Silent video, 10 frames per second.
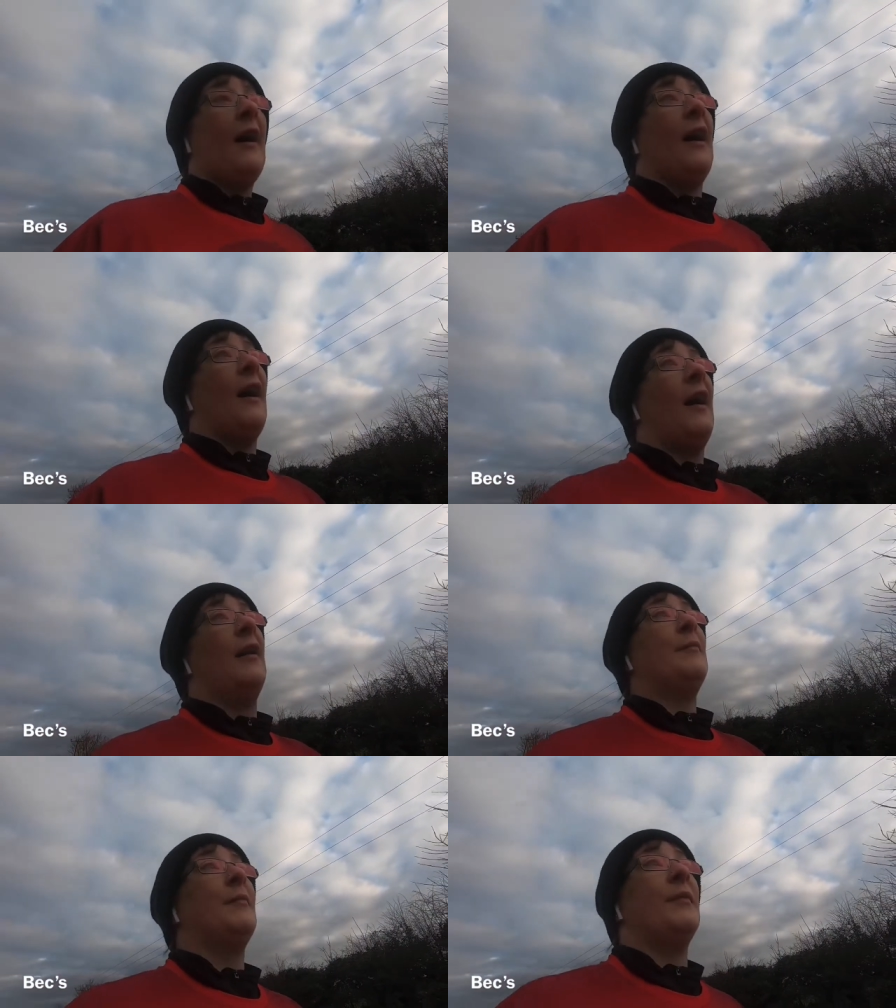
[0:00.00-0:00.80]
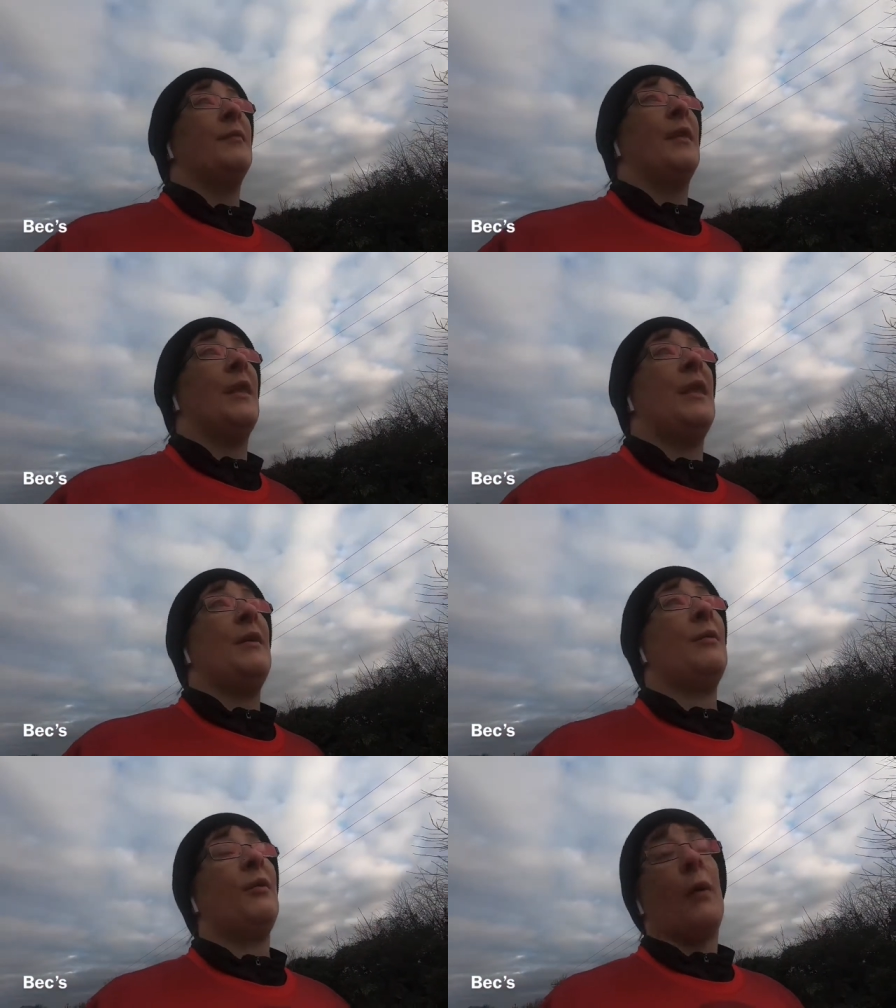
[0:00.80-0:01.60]
um, it
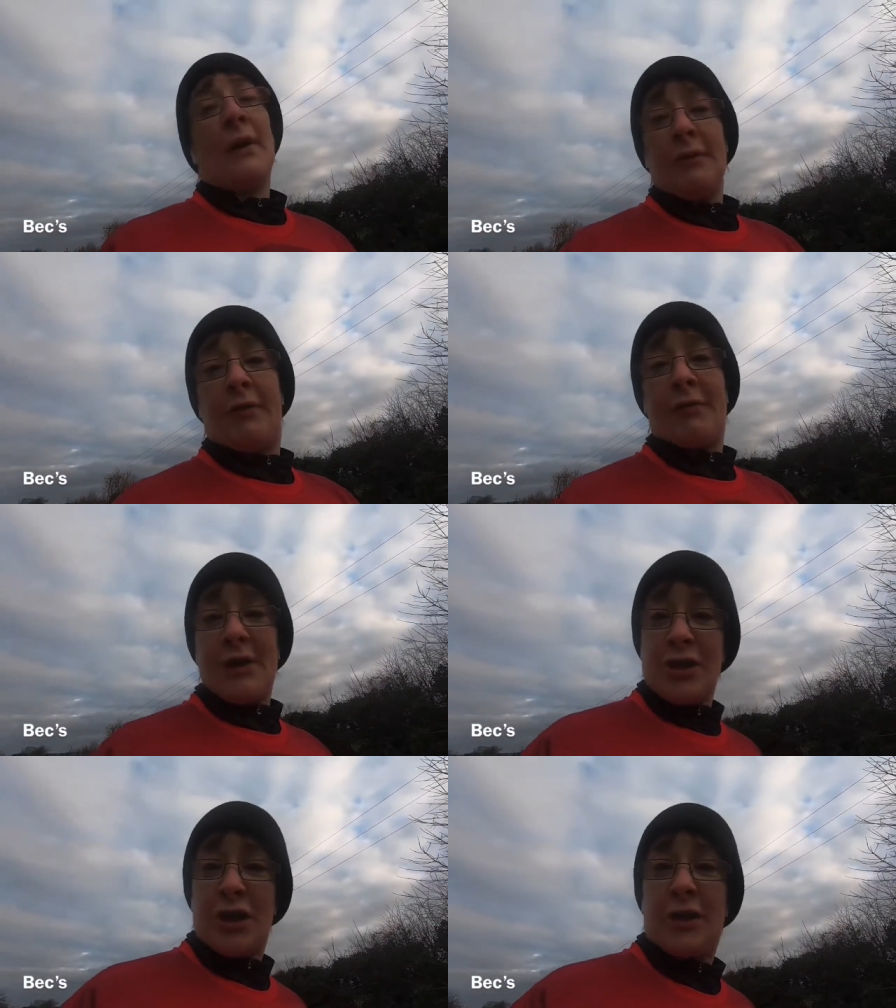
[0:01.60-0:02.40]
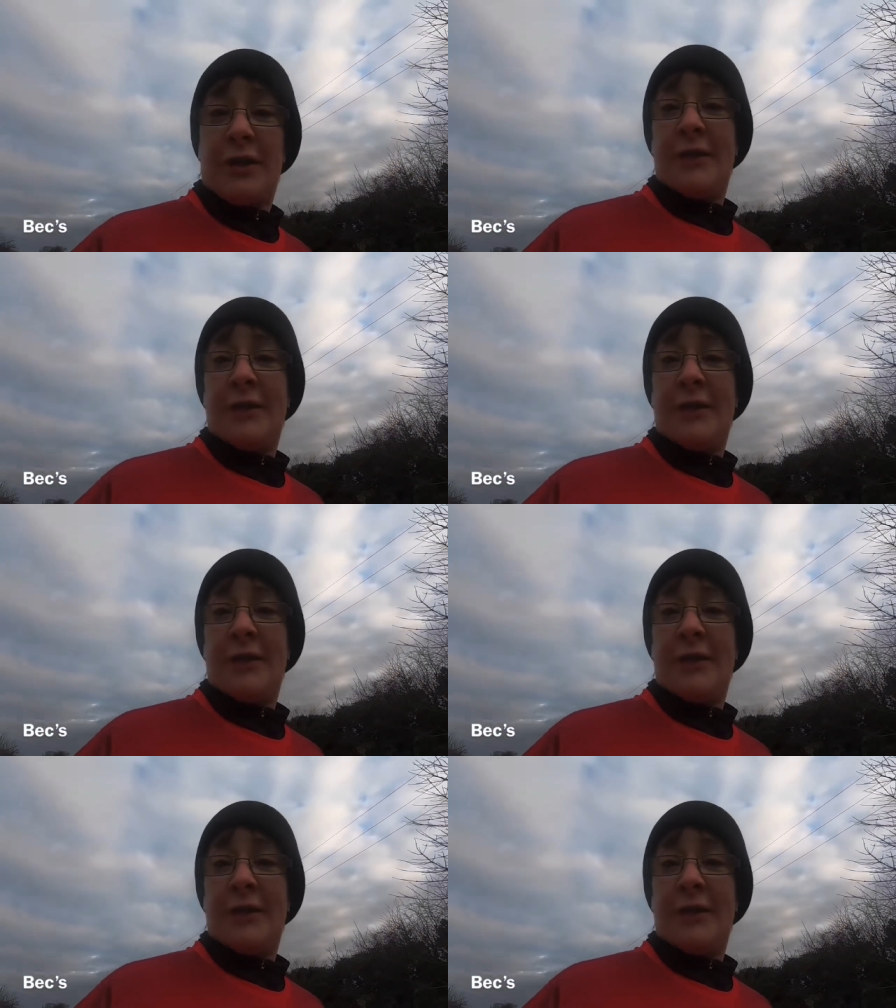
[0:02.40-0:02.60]
was quite refreshing